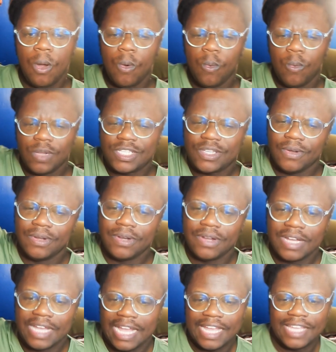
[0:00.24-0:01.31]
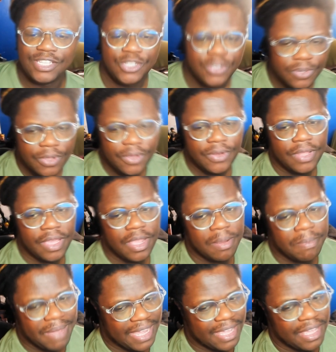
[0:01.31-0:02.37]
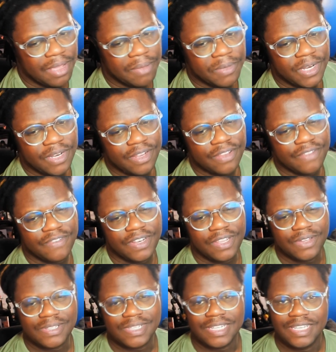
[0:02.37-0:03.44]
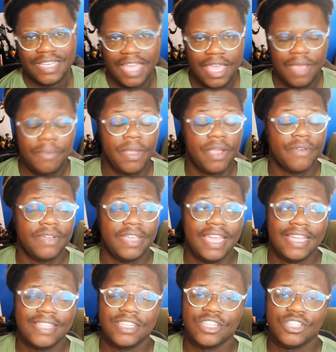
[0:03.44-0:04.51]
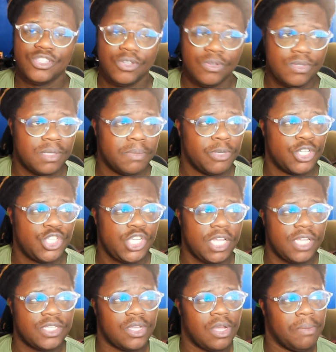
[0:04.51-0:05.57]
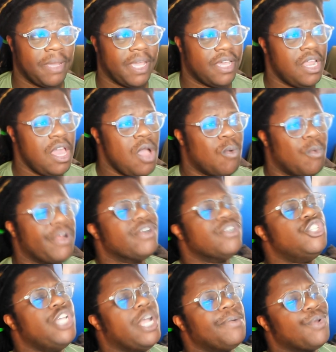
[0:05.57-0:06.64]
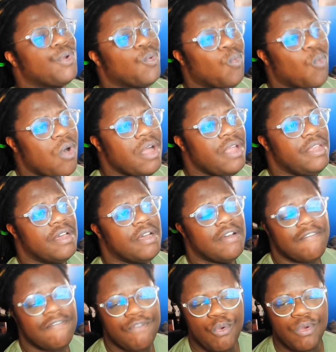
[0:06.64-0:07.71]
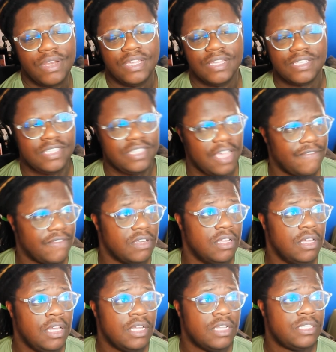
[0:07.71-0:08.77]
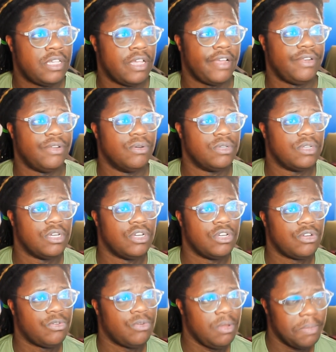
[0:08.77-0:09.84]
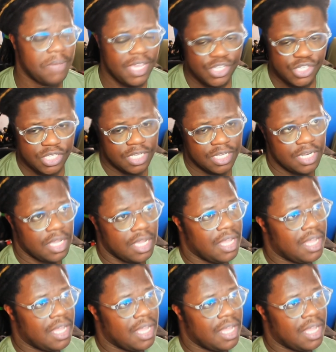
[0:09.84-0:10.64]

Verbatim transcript: What's going on, guys? Yuna here, back again with another video. Today we are reacting to some more Chainsaw Man. We're on chapter 147, titled Cremation.